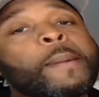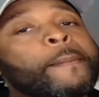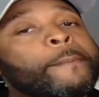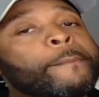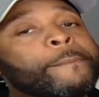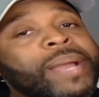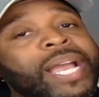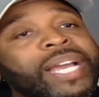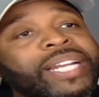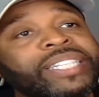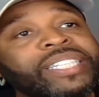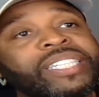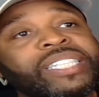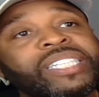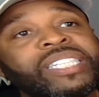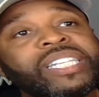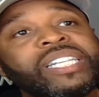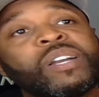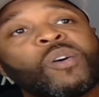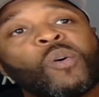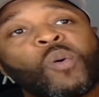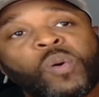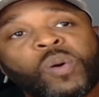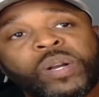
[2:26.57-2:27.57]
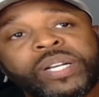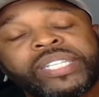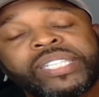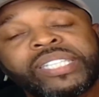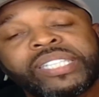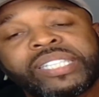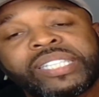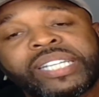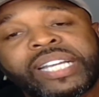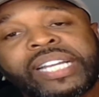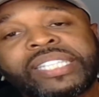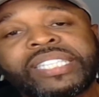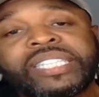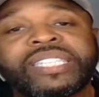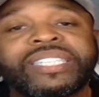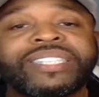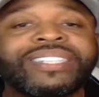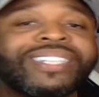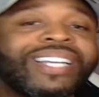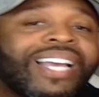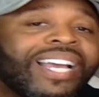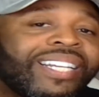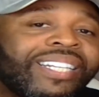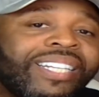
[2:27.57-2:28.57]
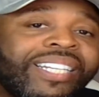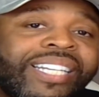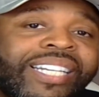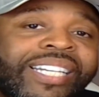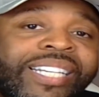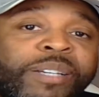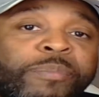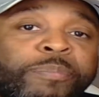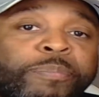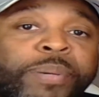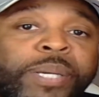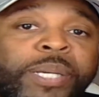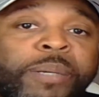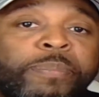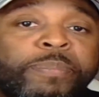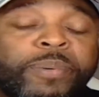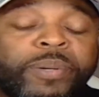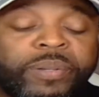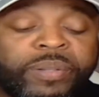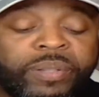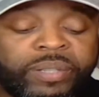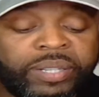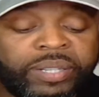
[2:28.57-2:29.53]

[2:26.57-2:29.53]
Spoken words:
Managing Organizations and Leading People.